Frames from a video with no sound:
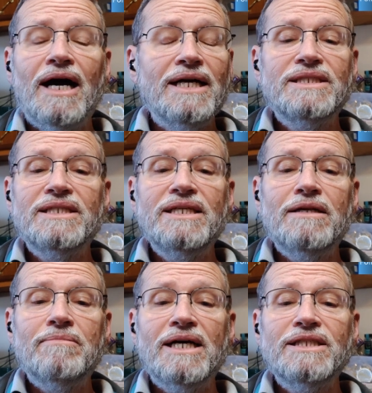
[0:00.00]
I
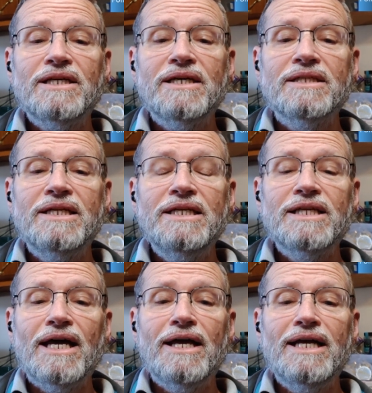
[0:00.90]
see in my son that
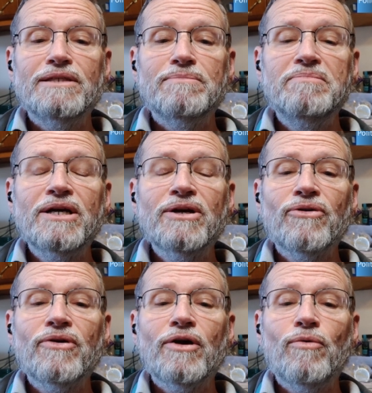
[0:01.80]
he's
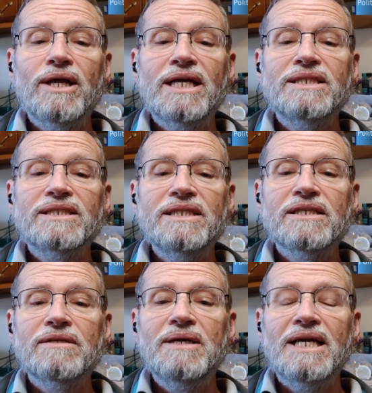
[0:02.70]
mirroring what he
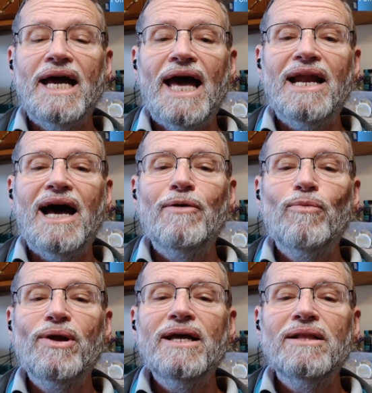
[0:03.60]
sees in me. And I
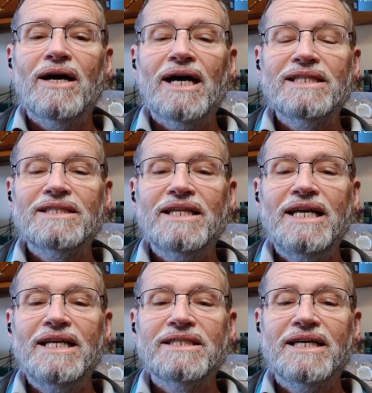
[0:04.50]
realize
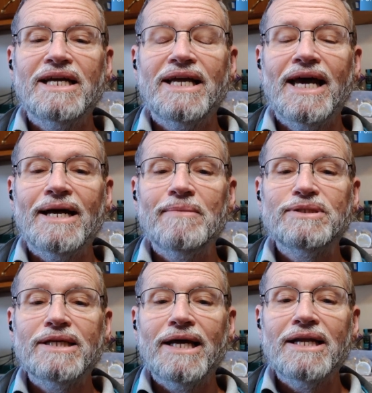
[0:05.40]
that he's going to get
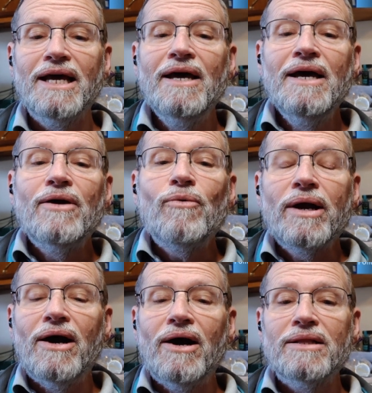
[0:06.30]
upset
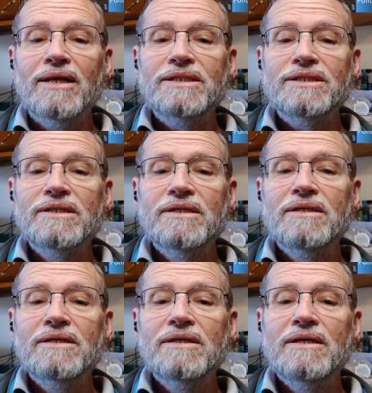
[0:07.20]
regardless.
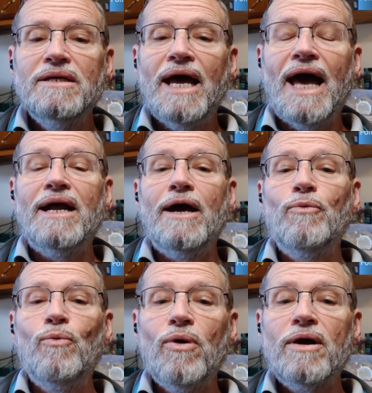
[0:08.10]
And I
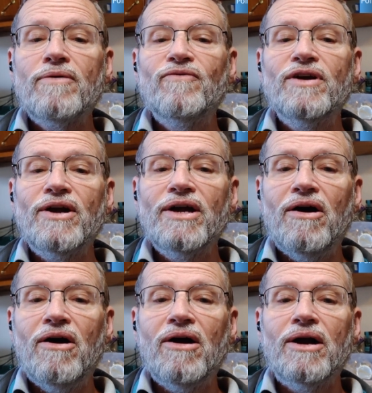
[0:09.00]
work very
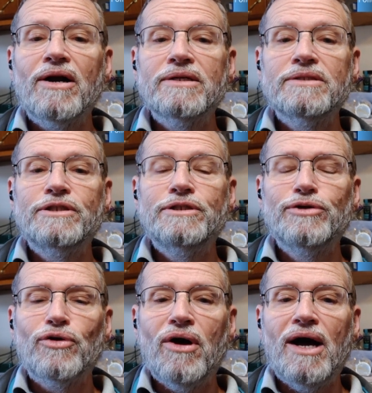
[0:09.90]
hard to
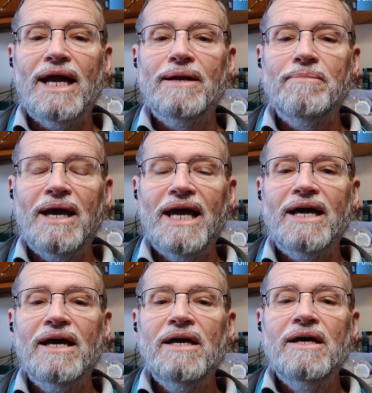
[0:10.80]
try and
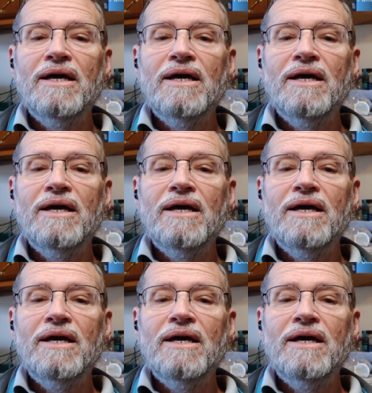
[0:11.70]
make